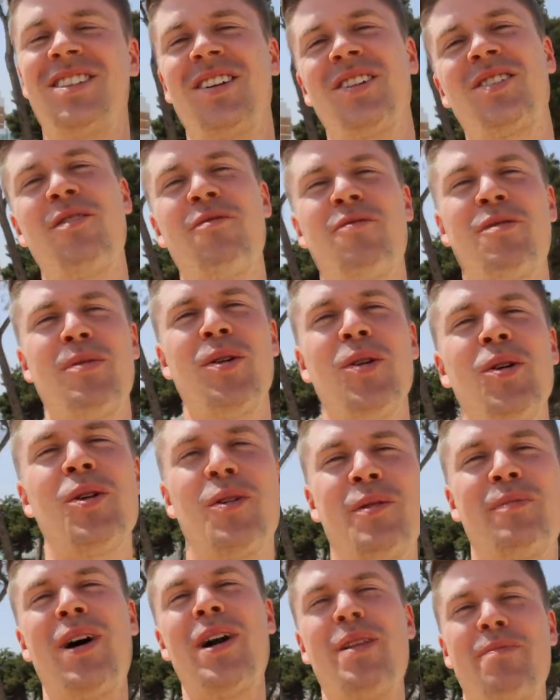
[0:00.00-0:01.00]
So it's gone from
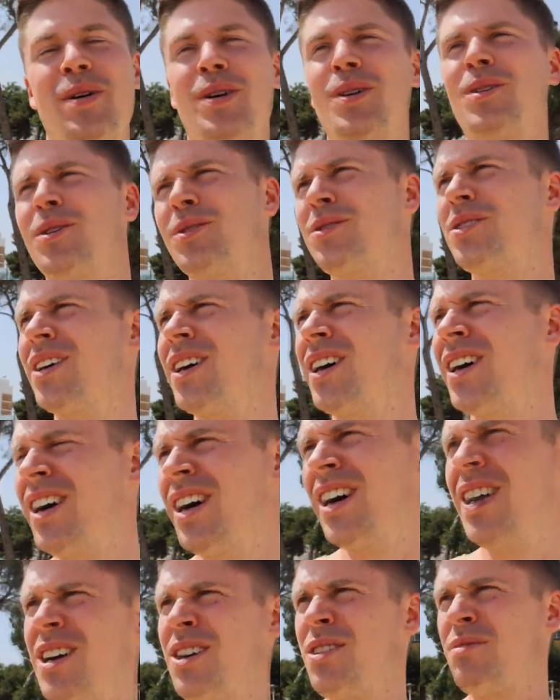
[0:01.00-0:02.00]
awkward by the pool to
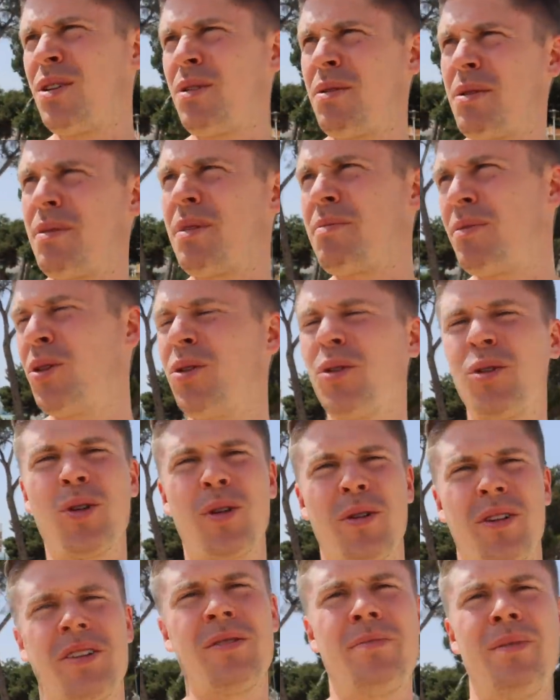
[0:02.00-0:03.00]
probably a bit more
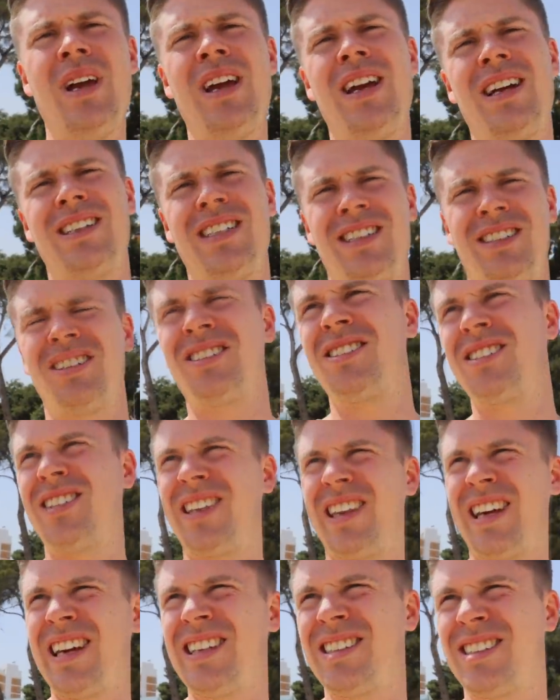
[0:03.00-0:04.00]
awkward on the beach. It's
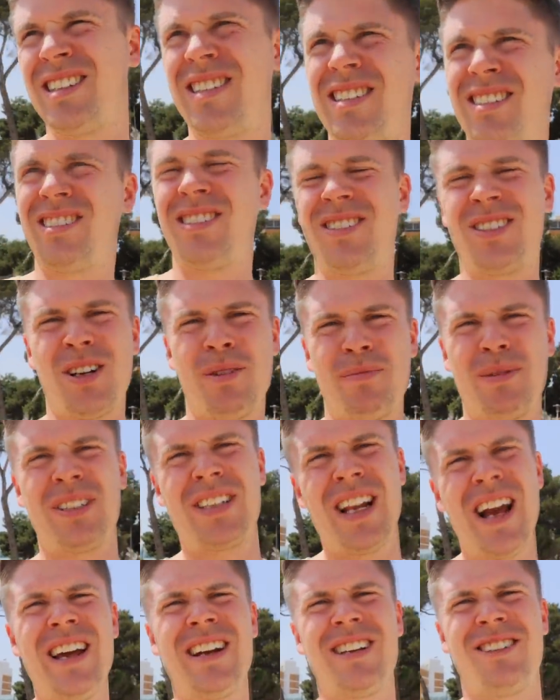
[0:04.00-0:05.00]
just kids and
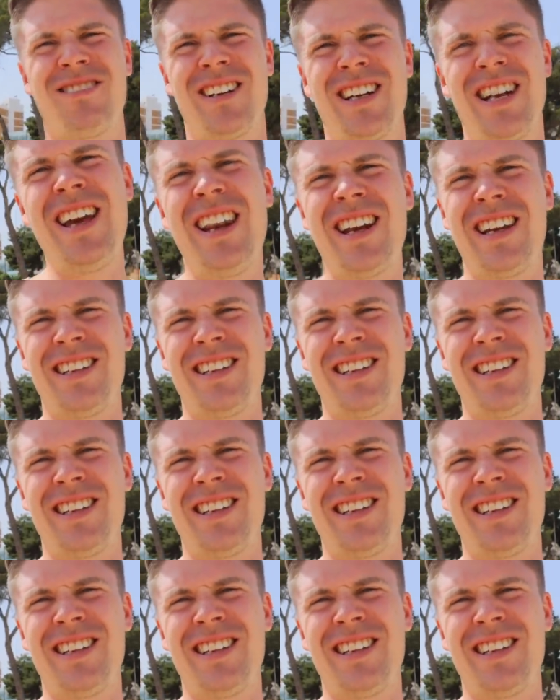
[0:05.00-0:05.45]
topless ladies, really, isn't